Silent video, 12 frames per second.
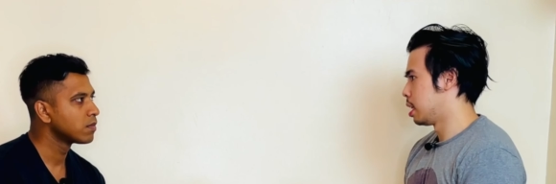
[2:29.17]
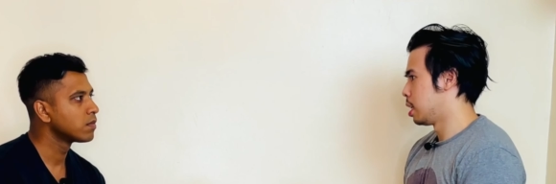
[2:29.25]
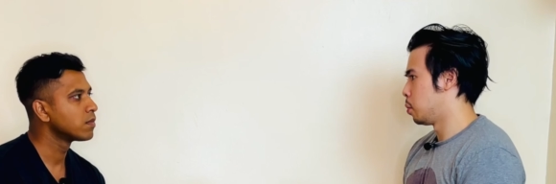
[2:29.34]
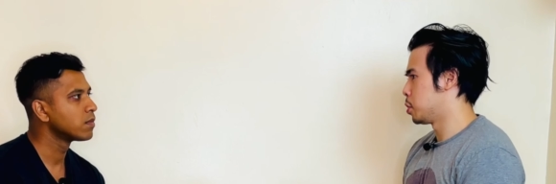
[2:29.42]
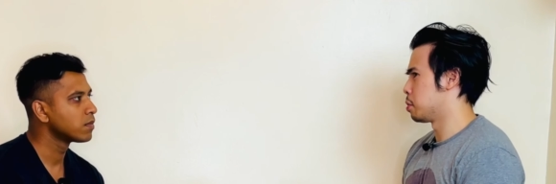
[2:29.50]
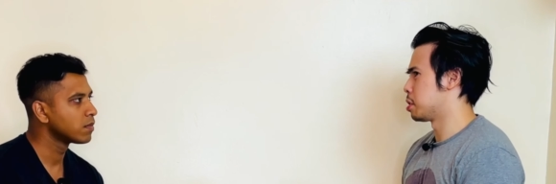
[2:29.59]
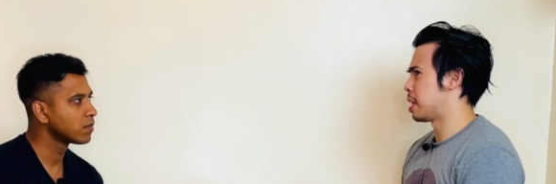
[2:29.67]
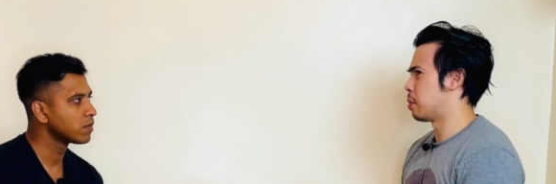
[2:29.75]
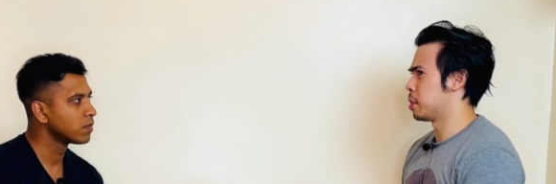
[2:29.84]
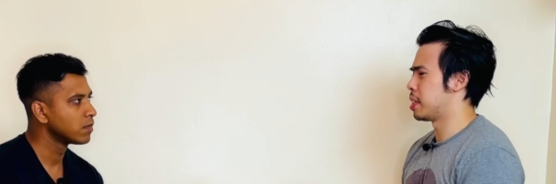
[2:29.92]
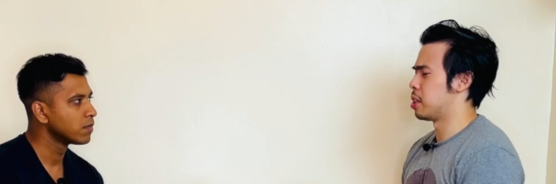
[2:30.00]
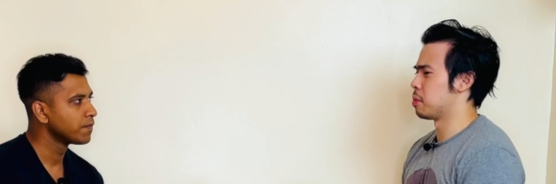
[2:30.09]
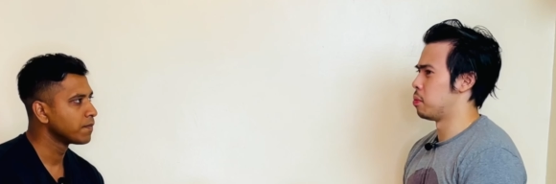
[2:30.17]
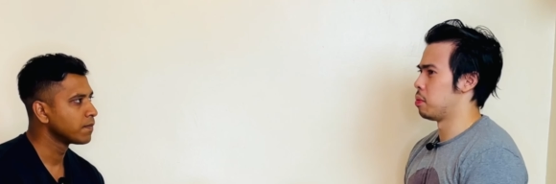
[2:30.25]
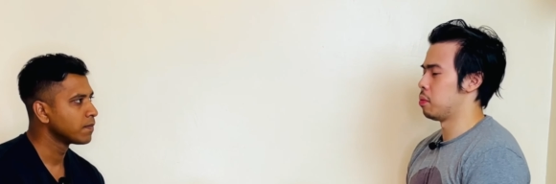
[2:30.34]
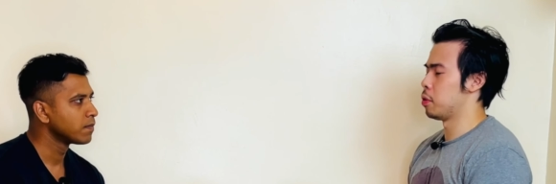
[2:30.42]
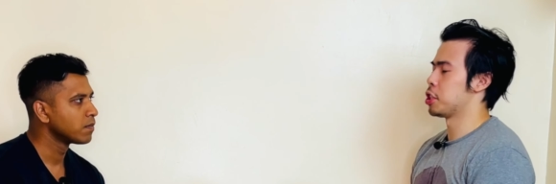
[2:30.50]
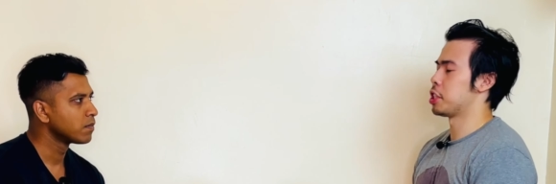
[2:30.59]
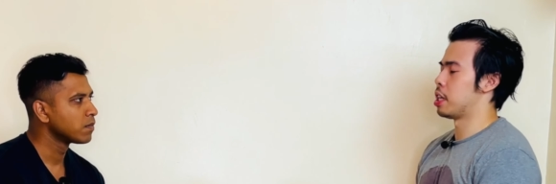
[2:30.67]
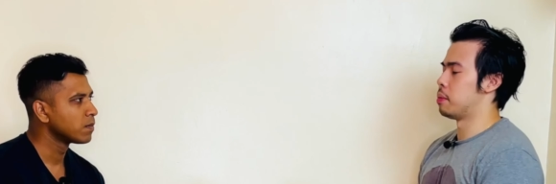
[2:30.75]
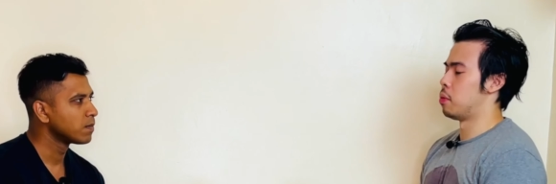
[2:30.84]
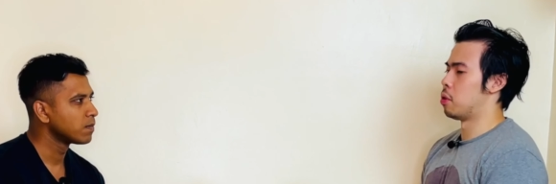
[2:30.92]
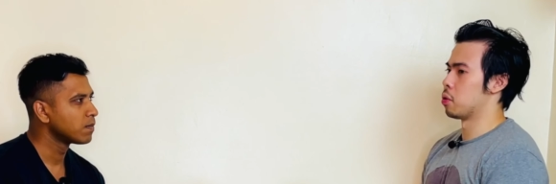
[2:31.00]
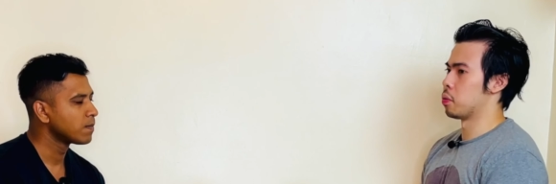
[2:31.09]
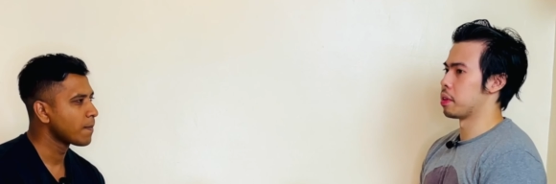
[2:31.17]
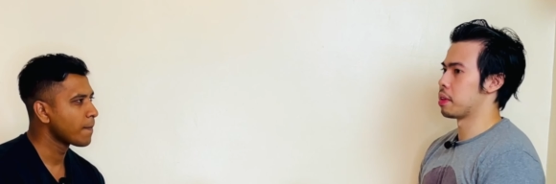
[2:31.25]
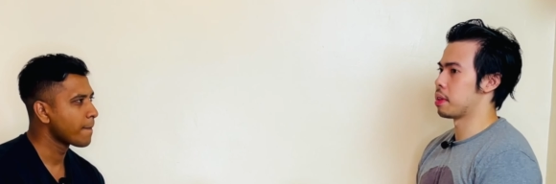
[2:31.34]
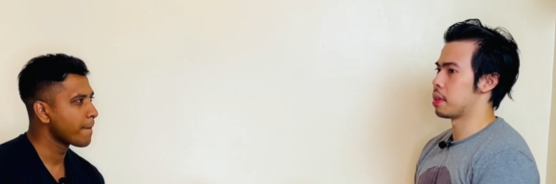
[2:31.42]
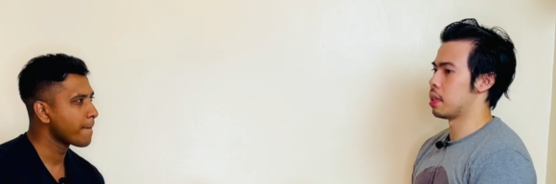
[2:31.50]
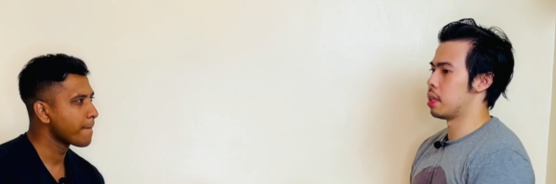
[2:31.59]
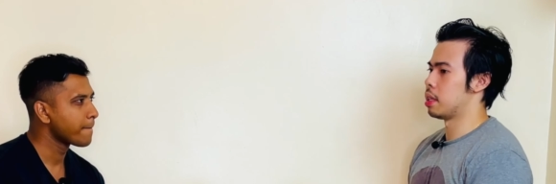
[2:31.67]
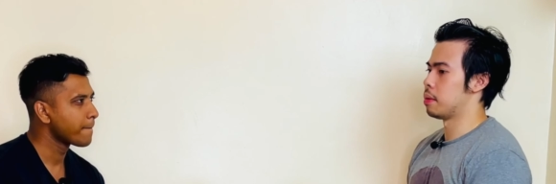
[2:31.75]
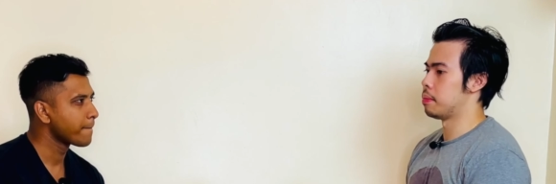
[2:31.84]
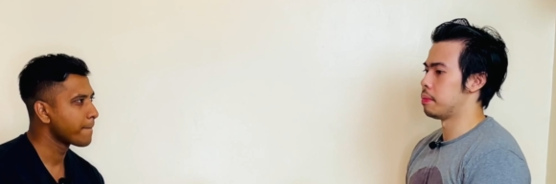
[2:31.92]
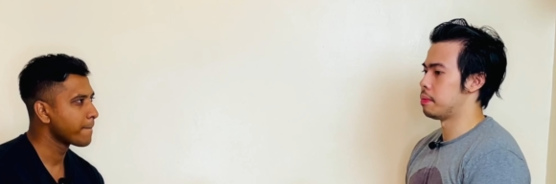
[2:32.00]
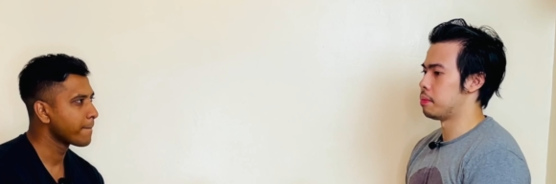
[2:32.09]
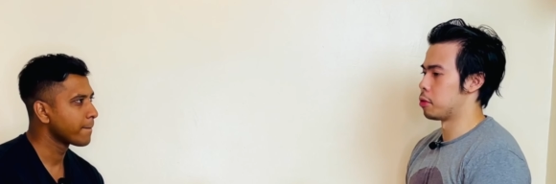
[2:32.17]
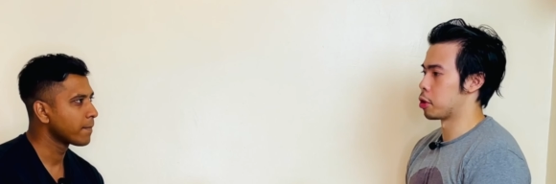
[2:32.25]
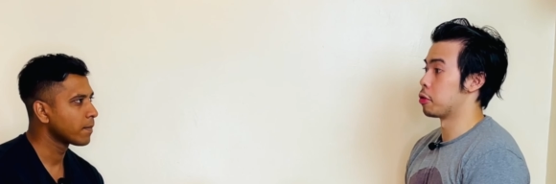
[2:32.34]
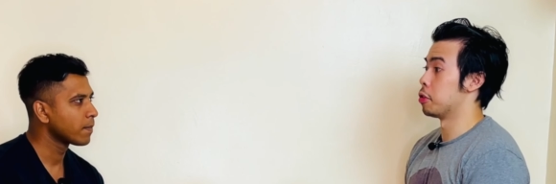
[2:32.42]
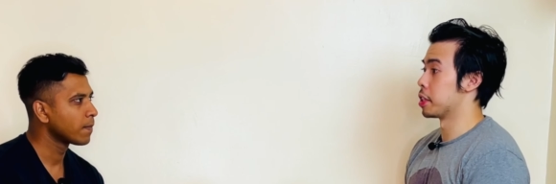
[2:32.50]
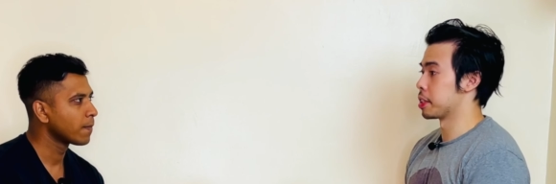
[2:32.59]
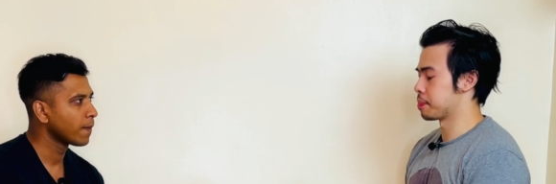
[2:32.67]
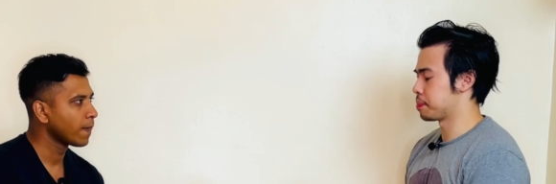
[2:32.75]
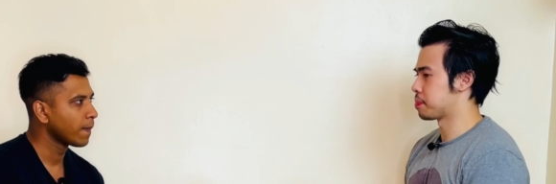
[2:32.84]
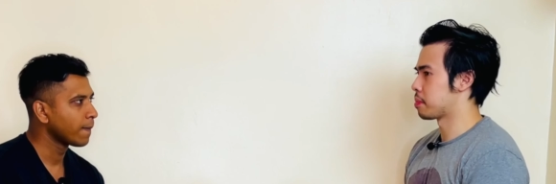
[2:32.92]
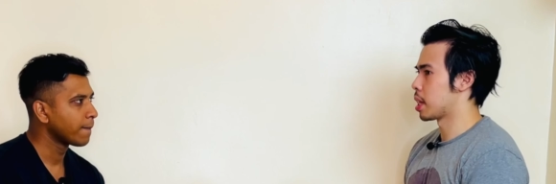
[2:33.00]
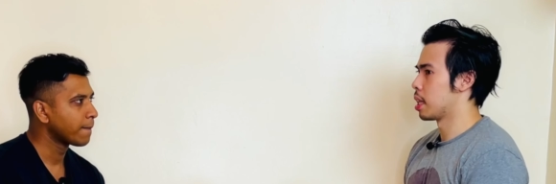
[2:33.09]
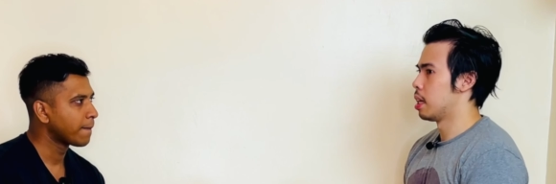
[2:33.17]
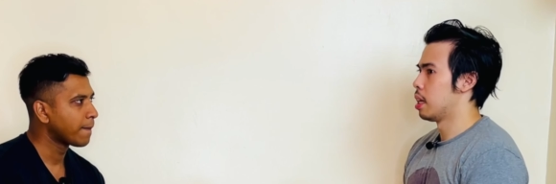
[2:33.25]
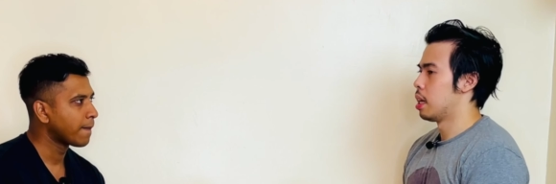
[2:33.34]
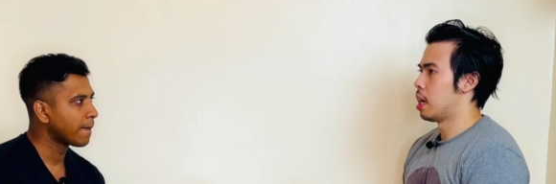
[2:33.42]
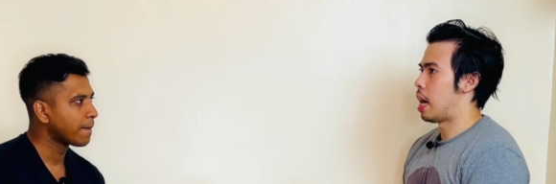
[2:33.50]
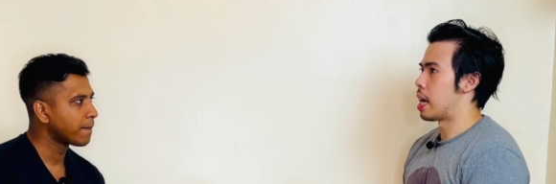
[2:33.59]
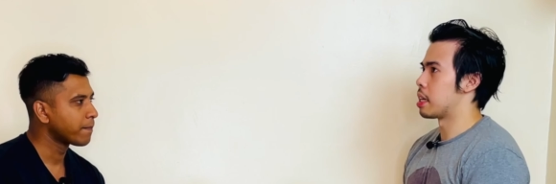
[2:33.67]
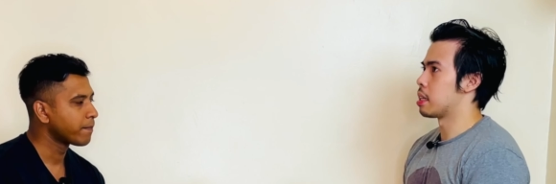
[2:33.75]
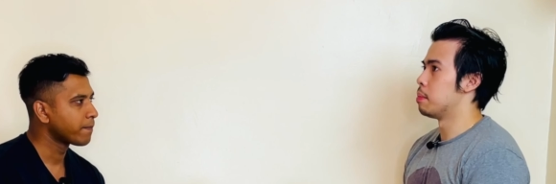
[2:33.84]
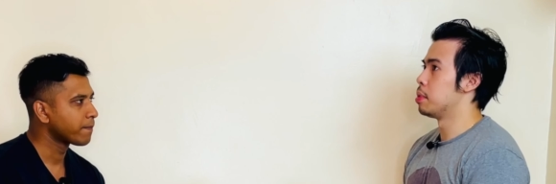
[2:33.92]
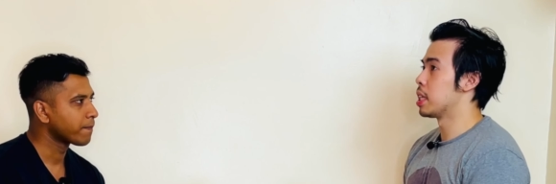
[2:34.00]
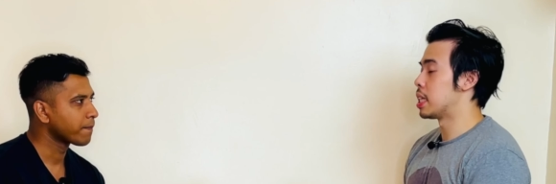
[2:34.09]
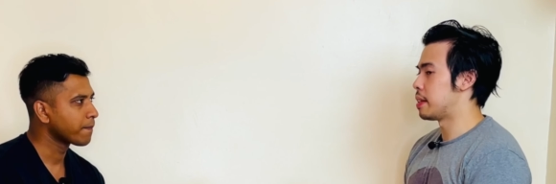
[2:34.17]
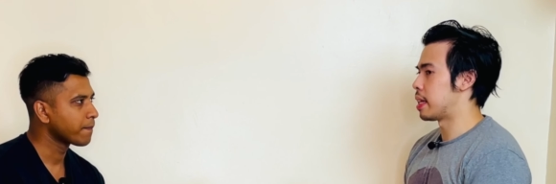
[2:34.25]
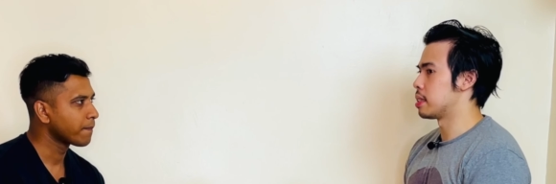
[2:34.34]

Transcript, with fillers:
Speaker 1: which was de which dealt which dealt more with um, recruiting. I completed that